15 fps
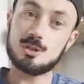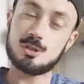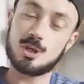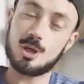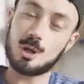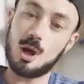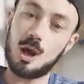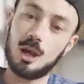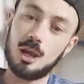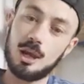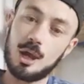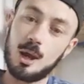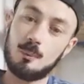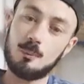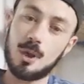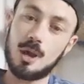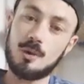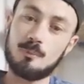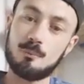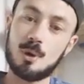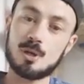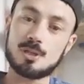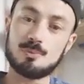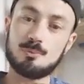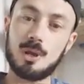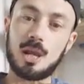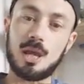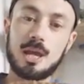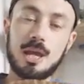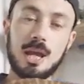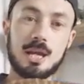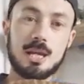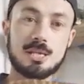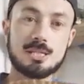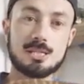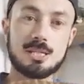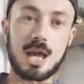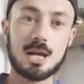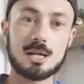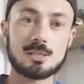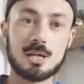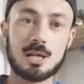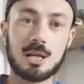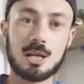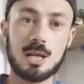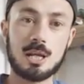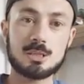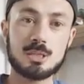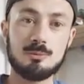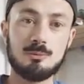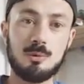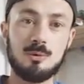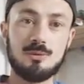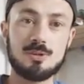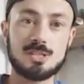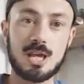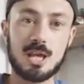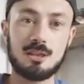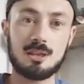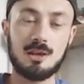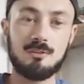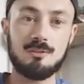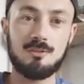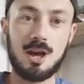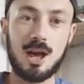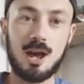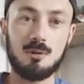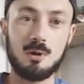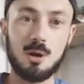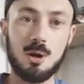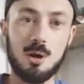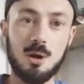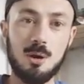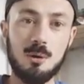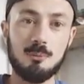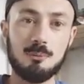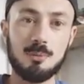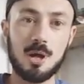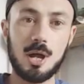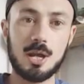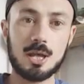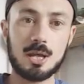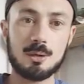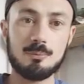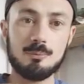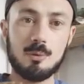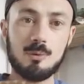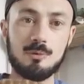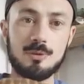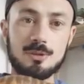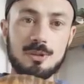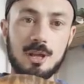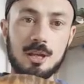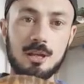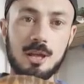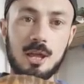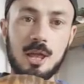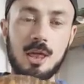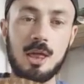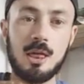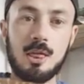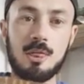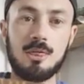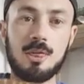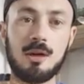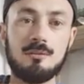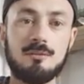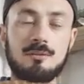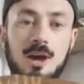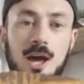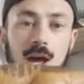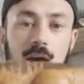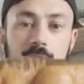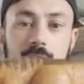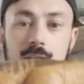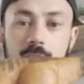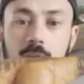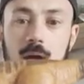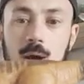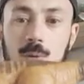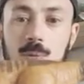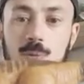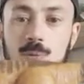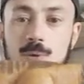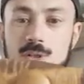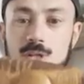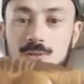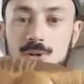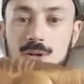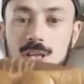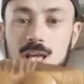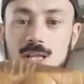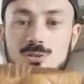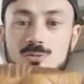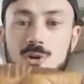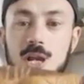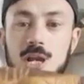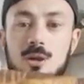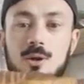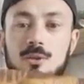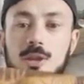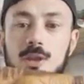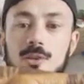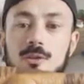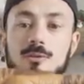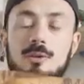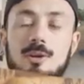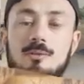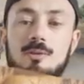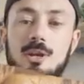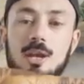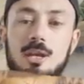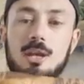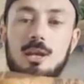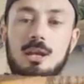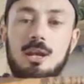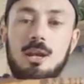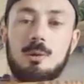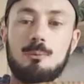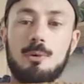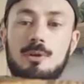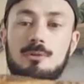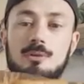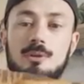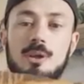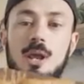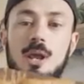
also got a little bit of posability in its neck, so it can actually move its head that far up, and it can move its head that far down, which I think that's really good, that they've even added a little bit of